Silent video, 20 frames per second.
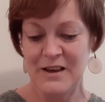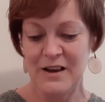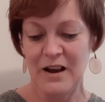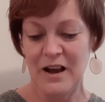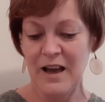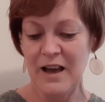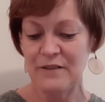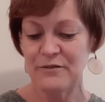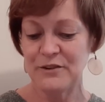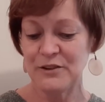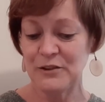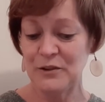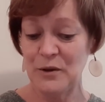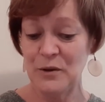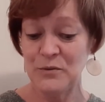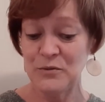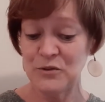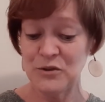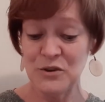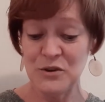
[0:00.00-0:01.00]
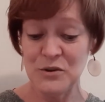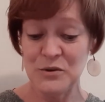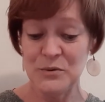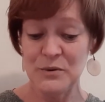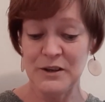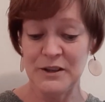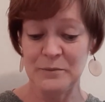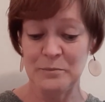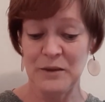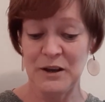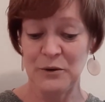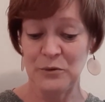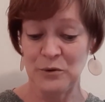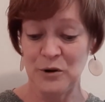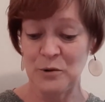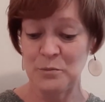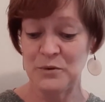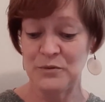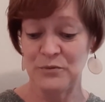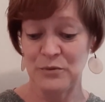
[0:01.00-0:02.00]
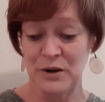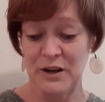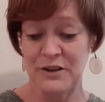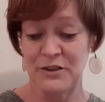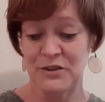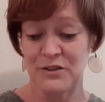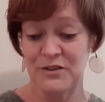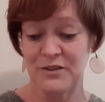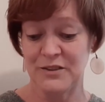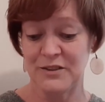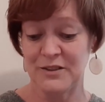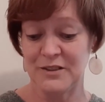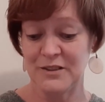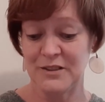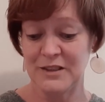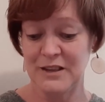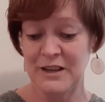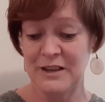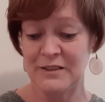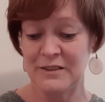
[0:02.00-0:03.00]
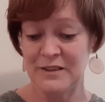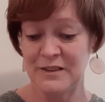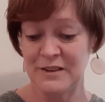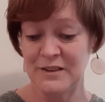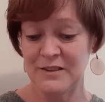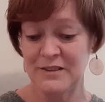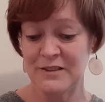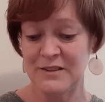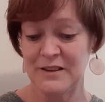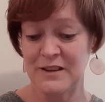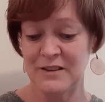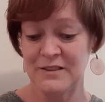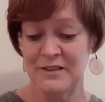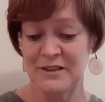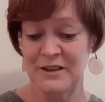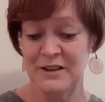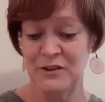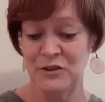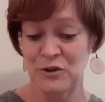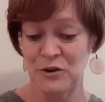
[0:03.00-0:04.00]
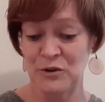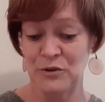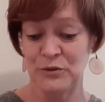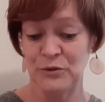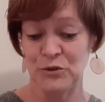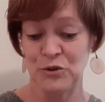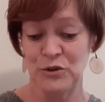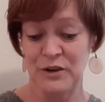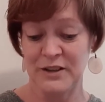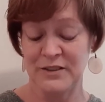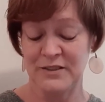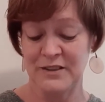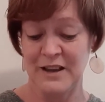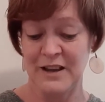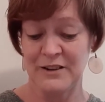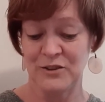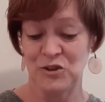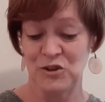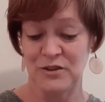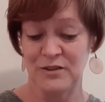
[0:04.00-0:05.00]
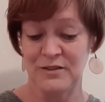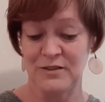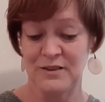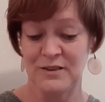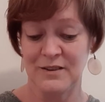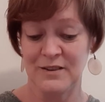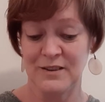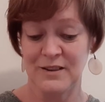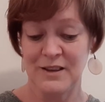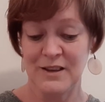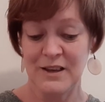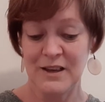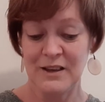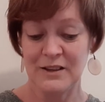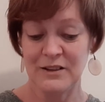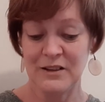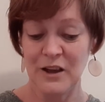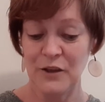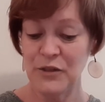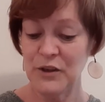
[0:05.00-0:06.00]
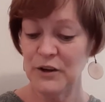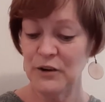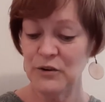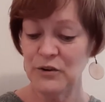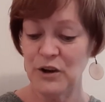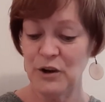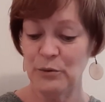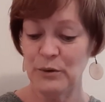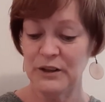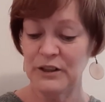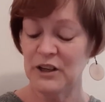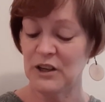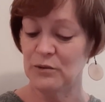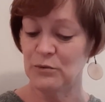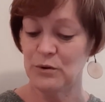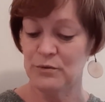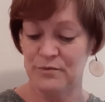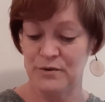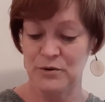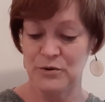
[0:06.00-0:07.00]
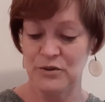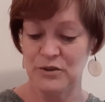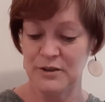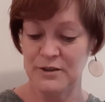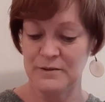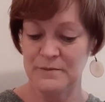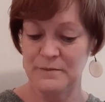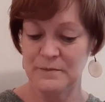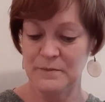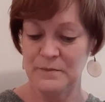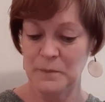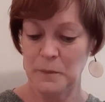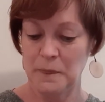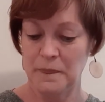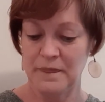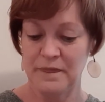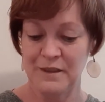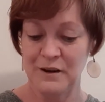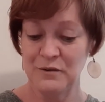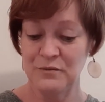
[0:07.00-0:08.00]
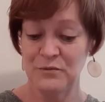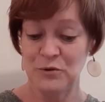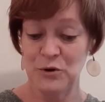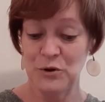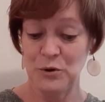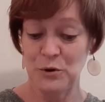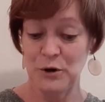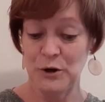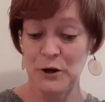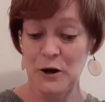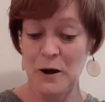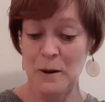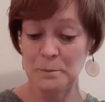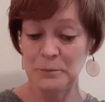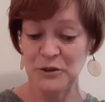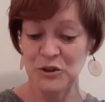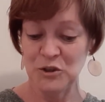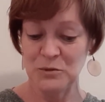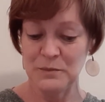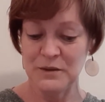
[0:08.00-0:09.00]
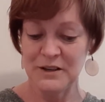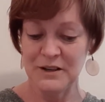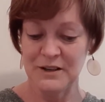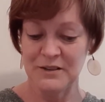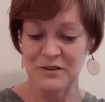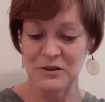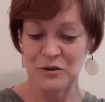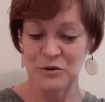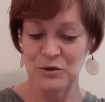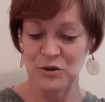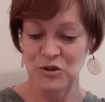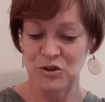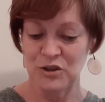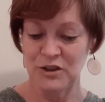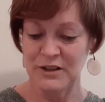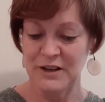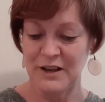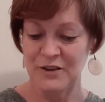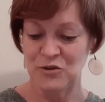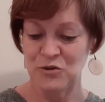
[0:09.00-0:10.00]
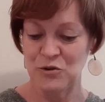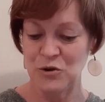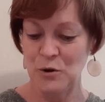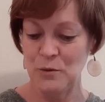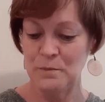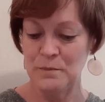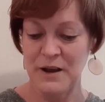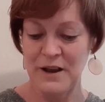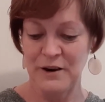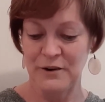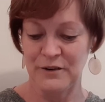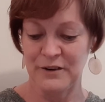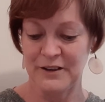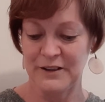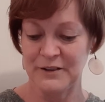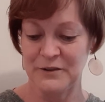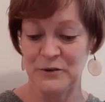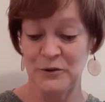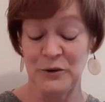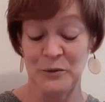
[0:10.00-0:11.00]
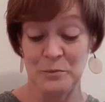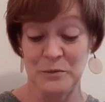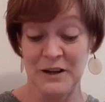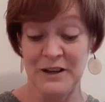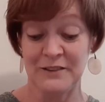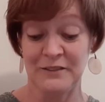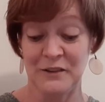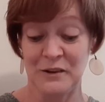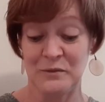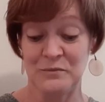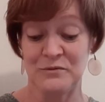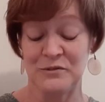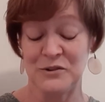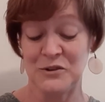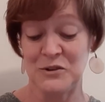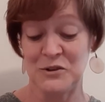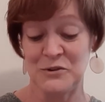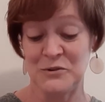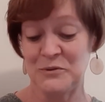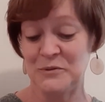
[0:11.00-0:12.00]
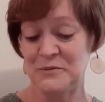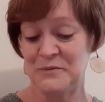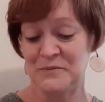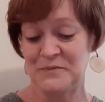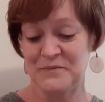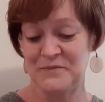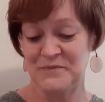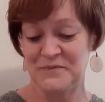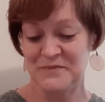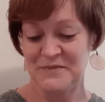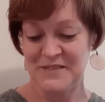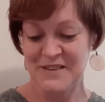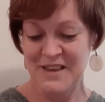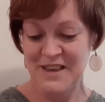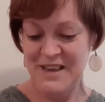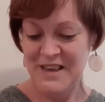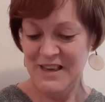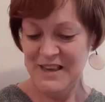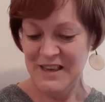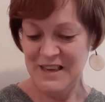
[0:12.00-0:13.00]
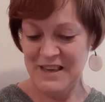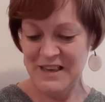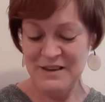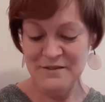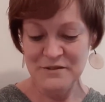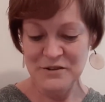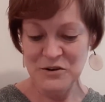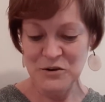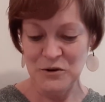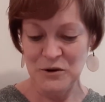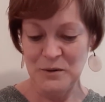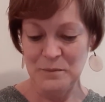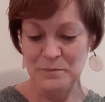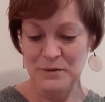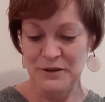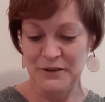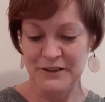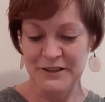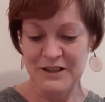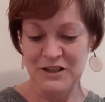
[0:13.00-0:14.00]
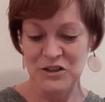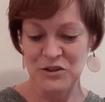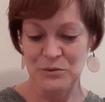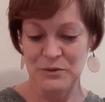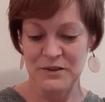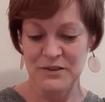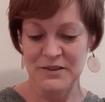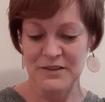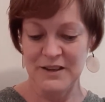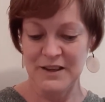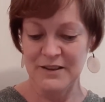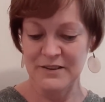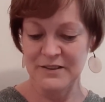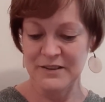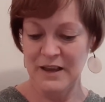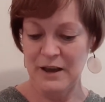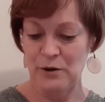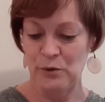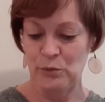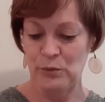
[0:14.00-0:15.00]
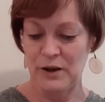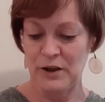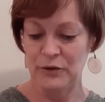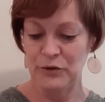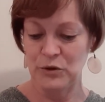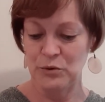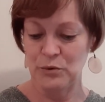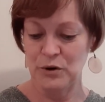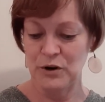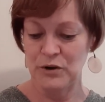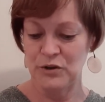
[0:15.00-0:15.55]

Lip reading: I have clothed you in my robe of righteousness, and this is an eternal transaction. Nothing or no one can reverse it. Therefore, your accomplishment as a Christian has no bearing on my love for you. Even your ability to assess how well you are